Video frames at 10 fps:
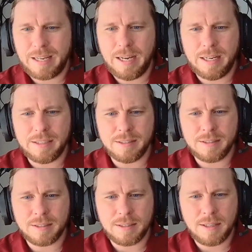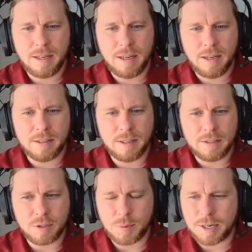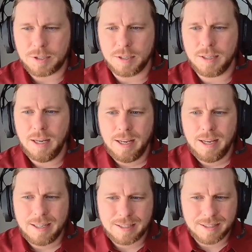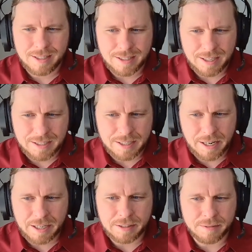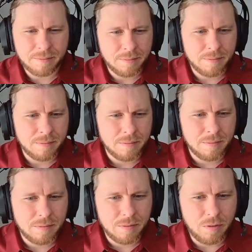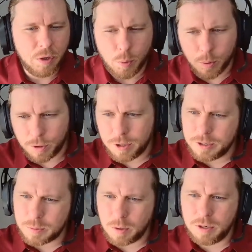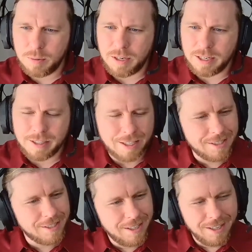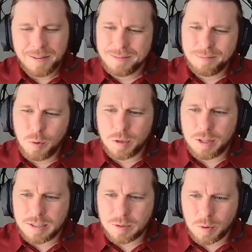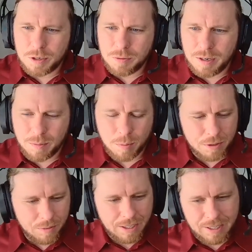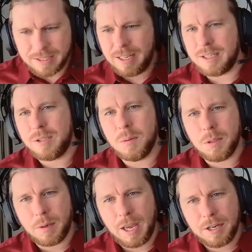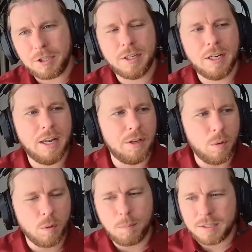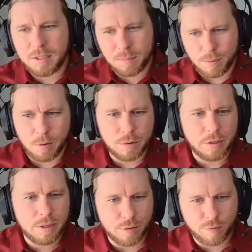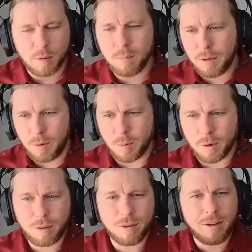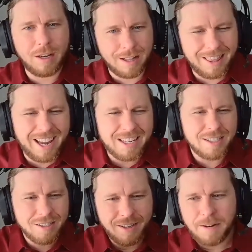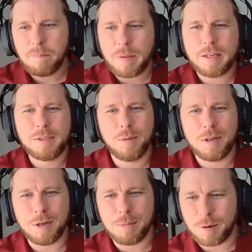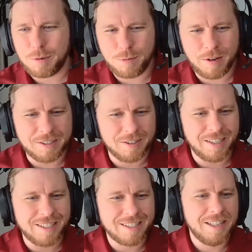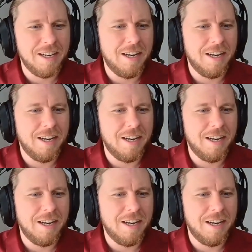and a direction. It's like saying north is what you need. North isn't what you need. What you need is to get to a location, and your best approach is from the north. Like that's what an approach vector is.